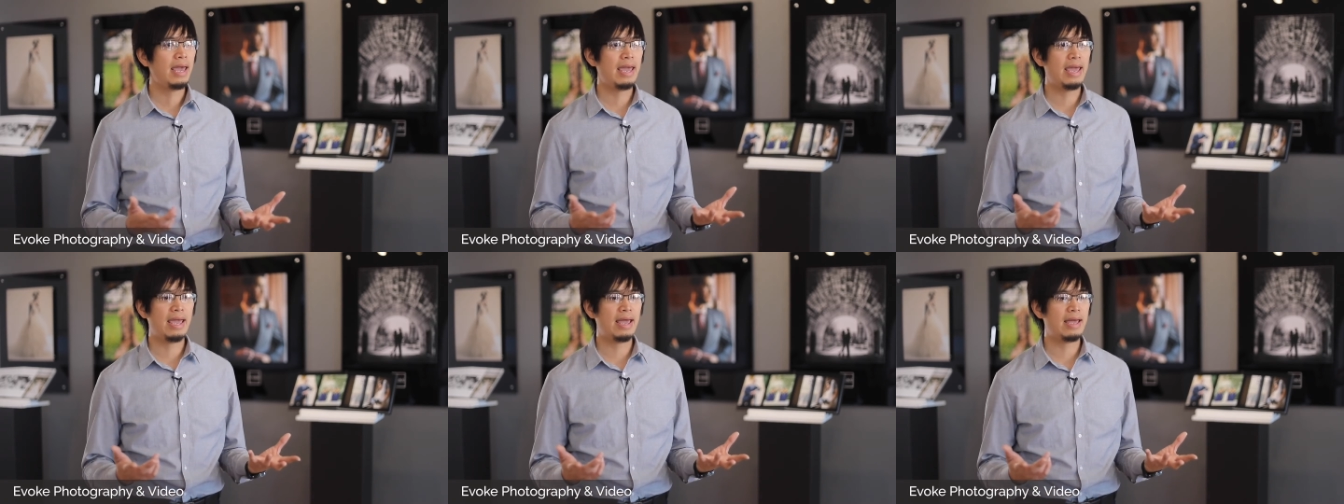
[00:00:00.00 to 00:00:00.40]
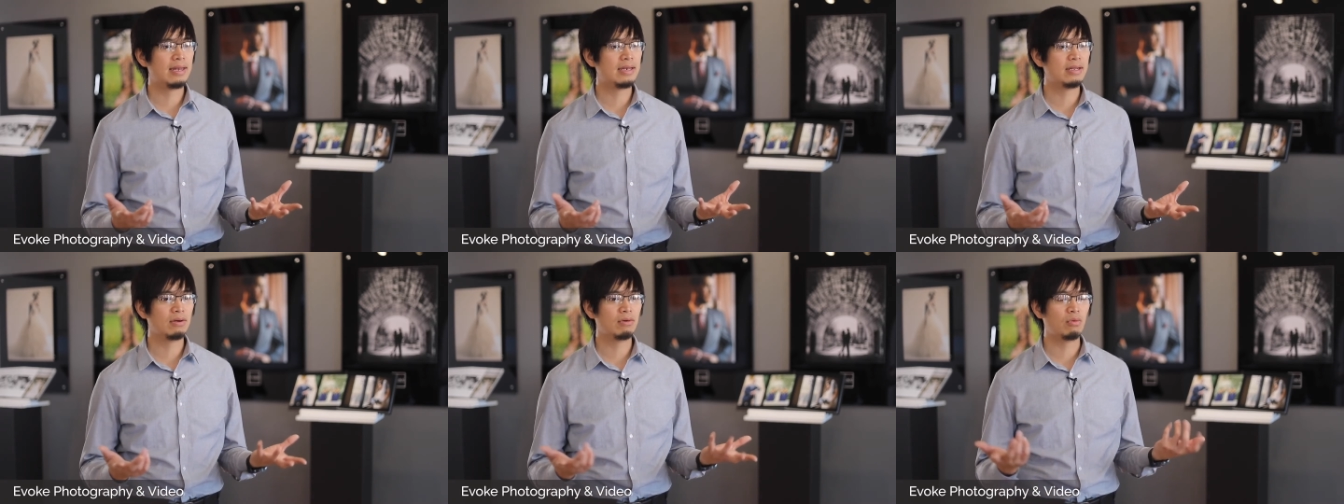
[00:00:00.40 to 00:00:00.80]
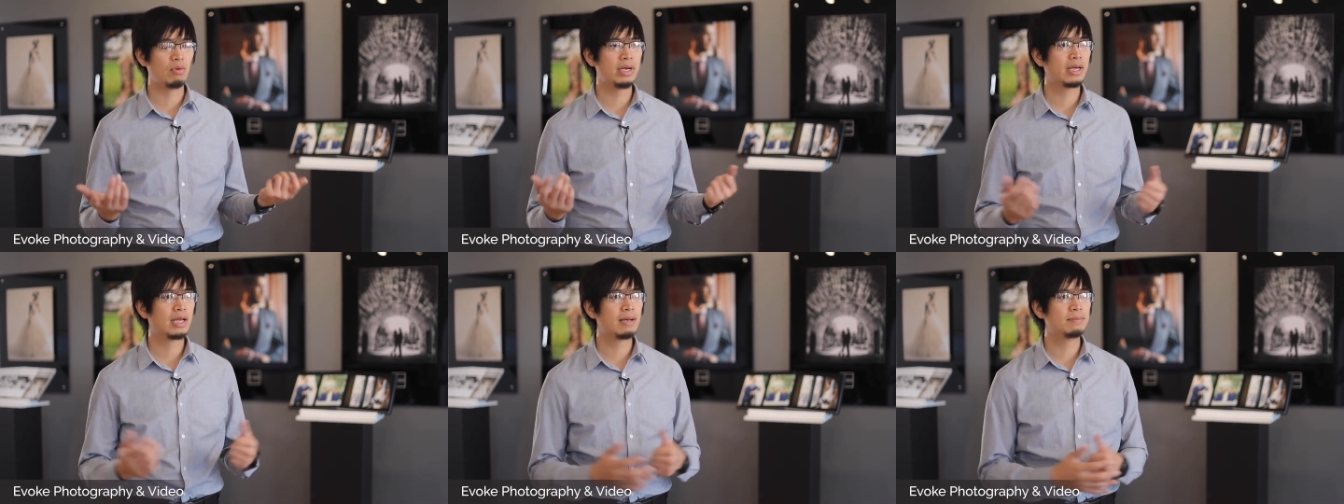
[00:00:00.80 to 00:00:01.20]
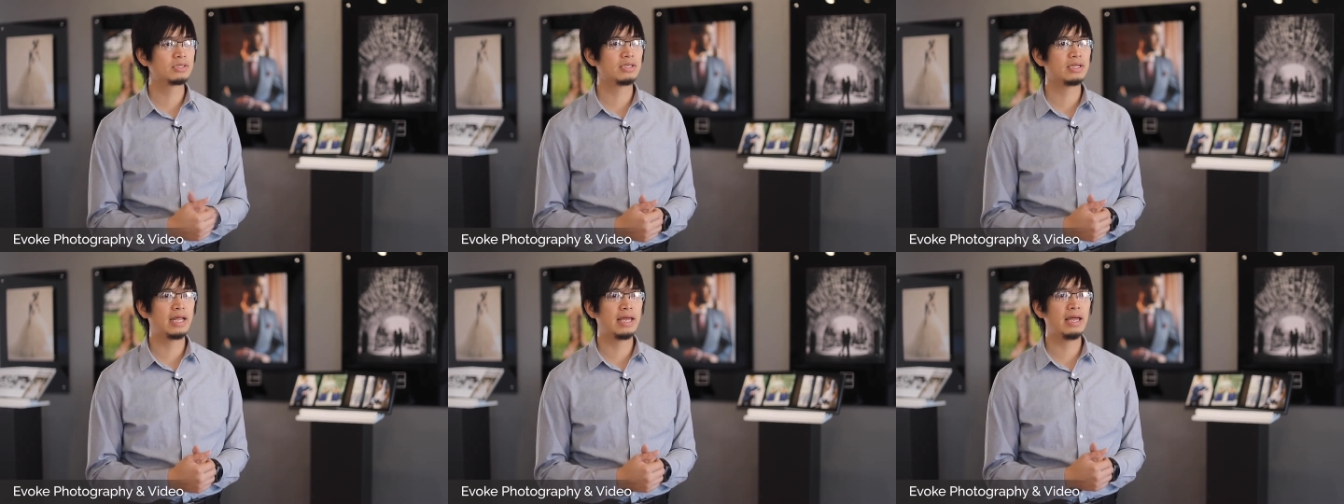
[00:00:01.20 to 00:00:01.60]
And when it comes
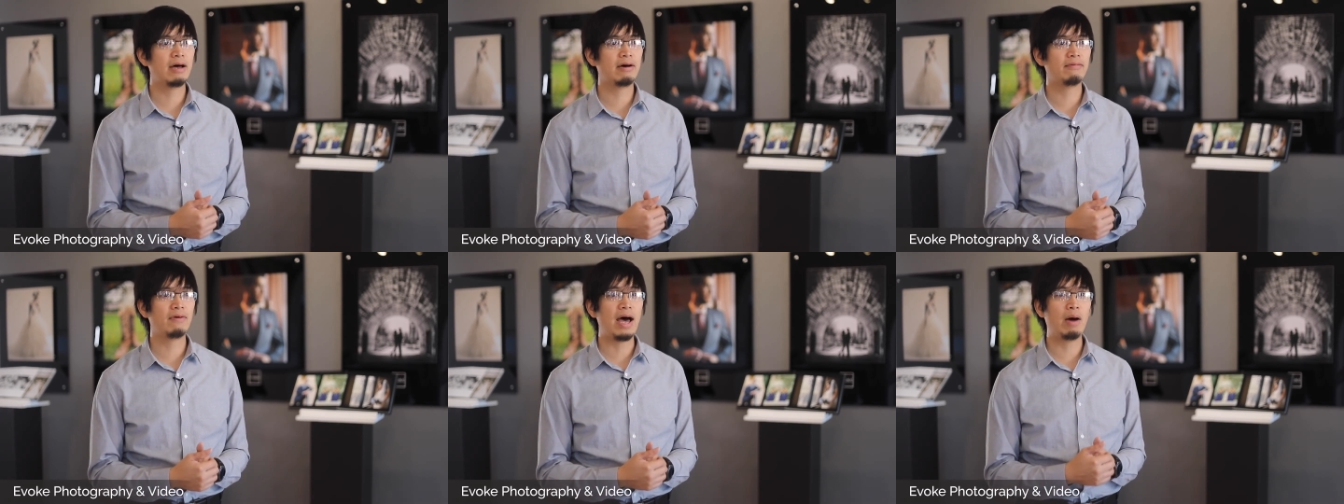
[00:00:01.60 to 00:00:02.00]
to the day of,